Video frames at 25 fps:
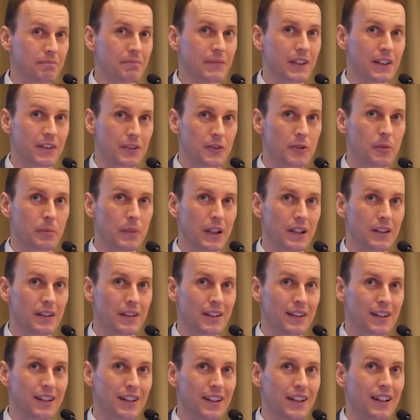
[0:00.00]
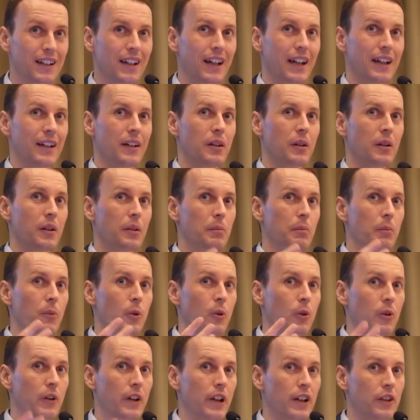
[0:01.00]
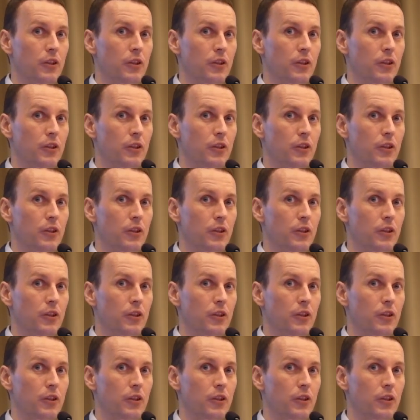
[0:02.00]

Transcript: instrument, and then the more they